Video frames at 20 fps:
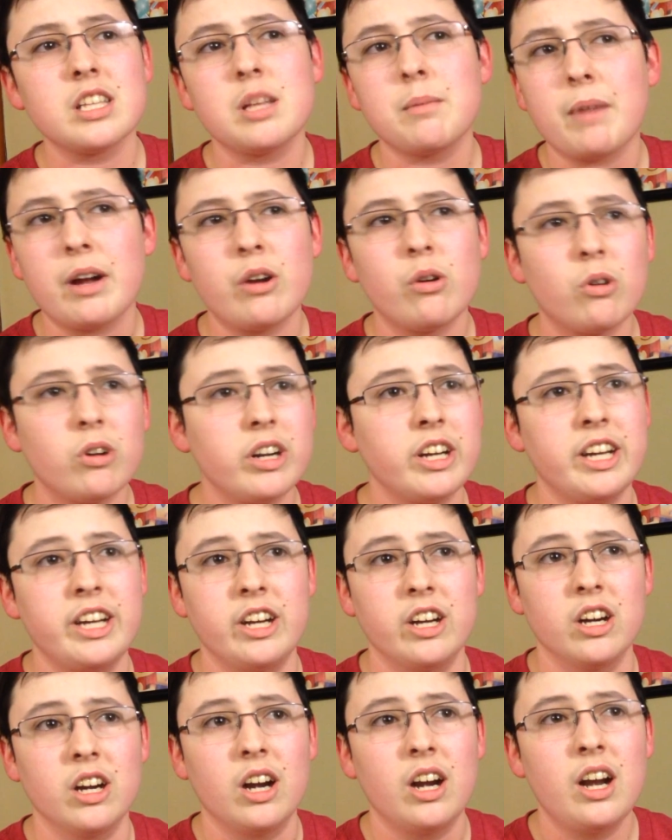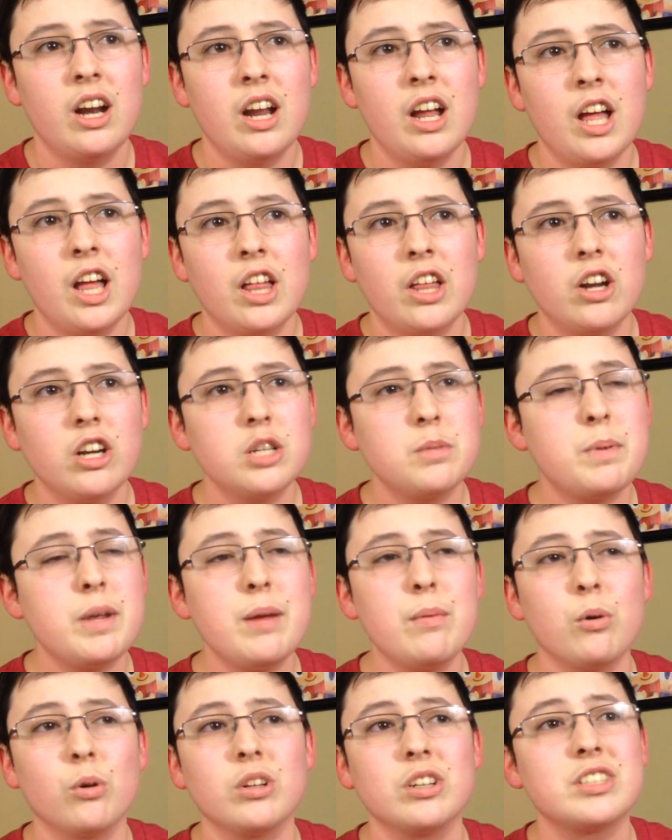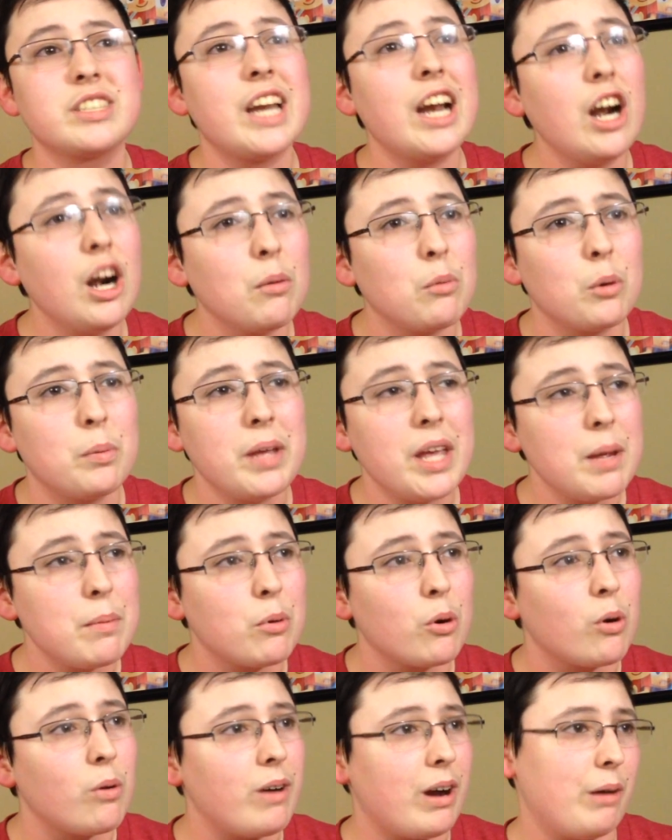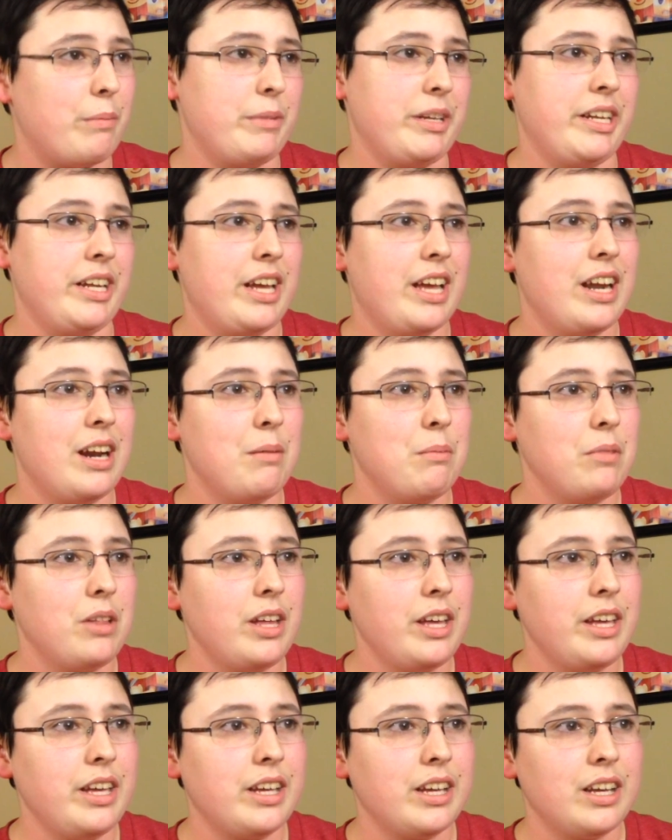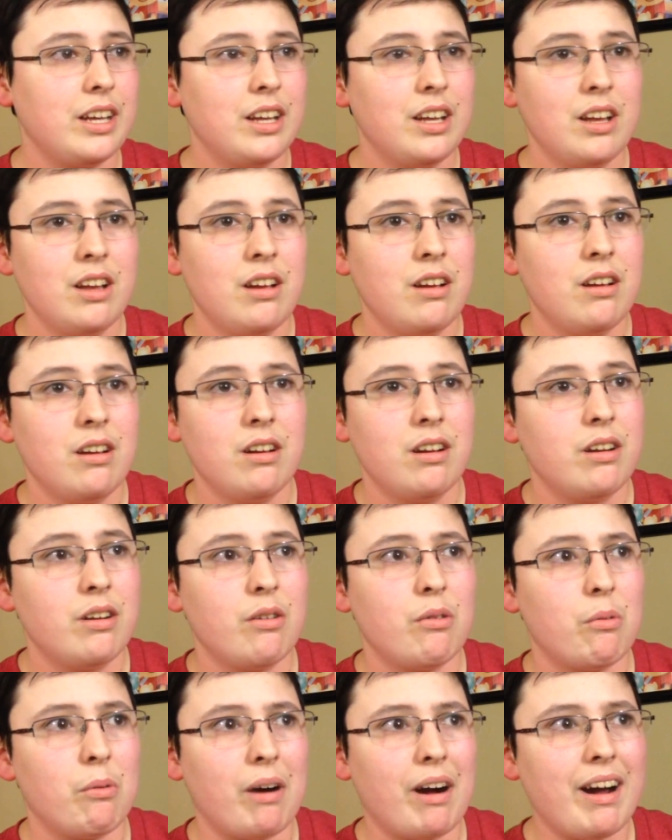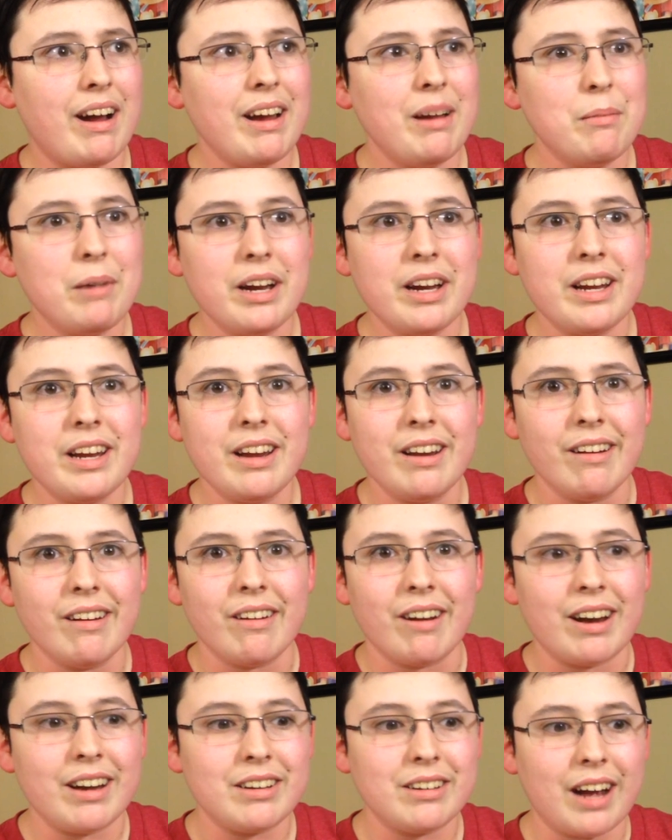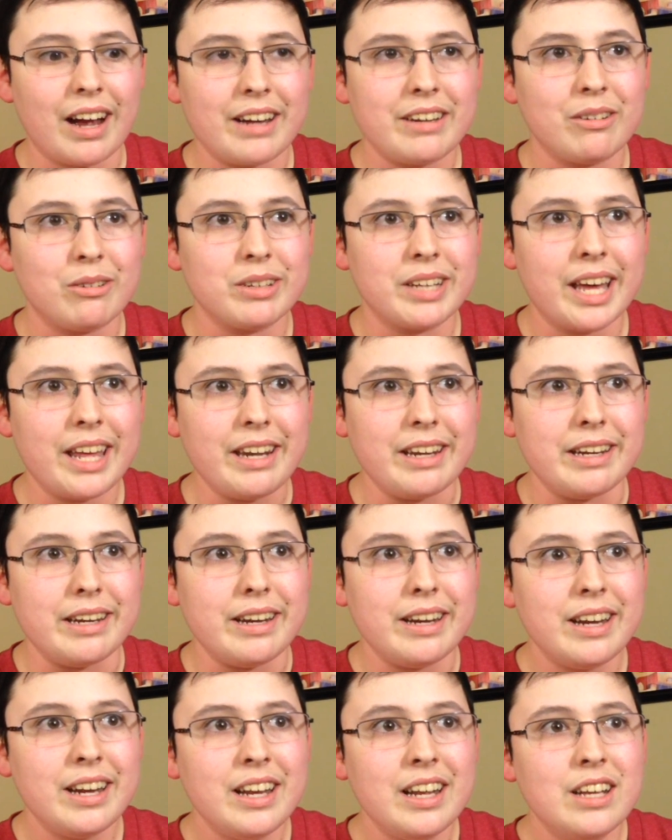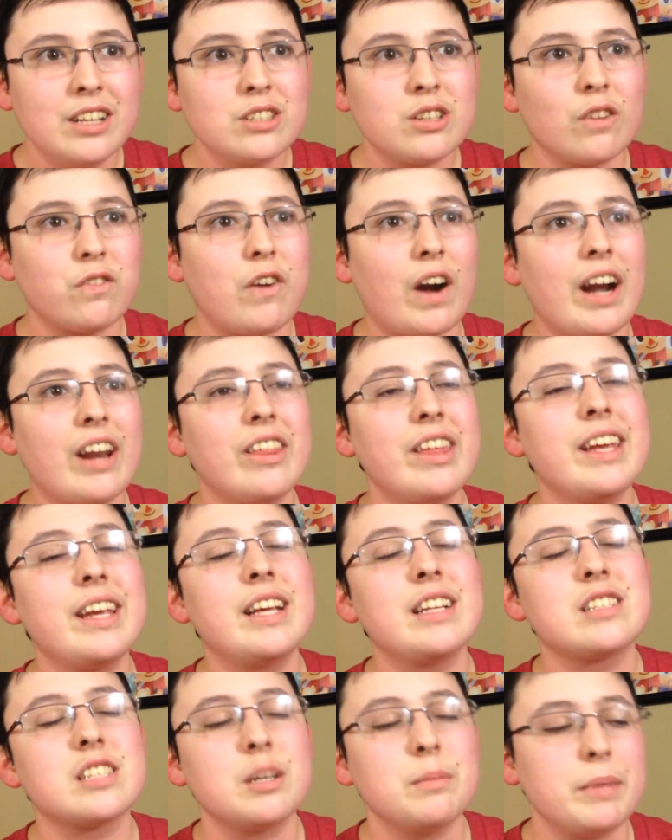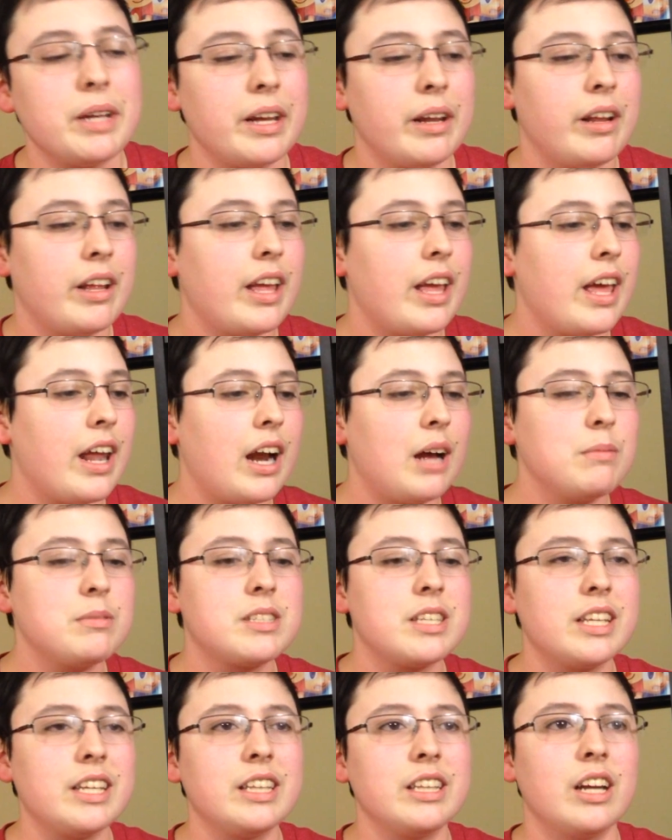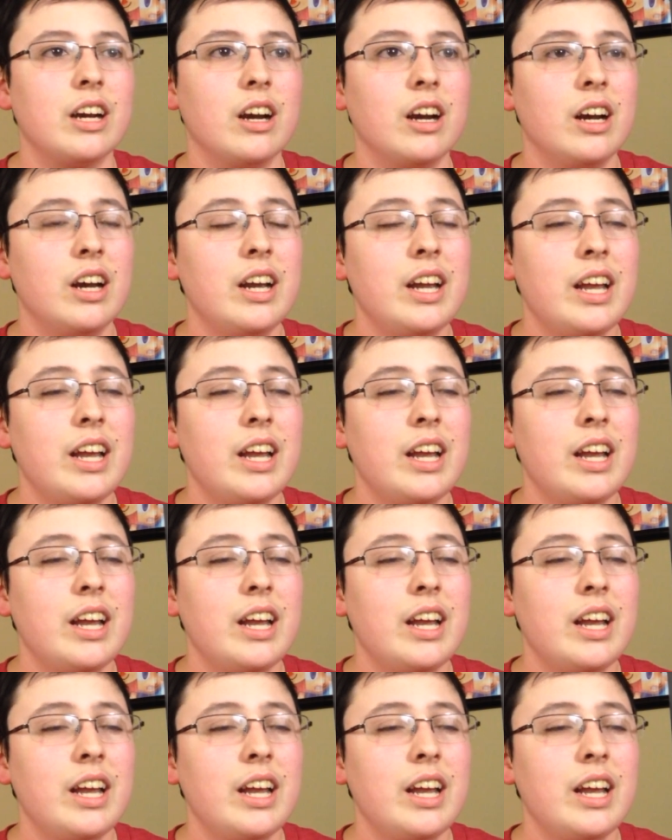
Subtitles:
in the minority here. There's terrible people around me. And I'm like, why am I here? I don't get it. So finally it gets to me, and I'm sitting there,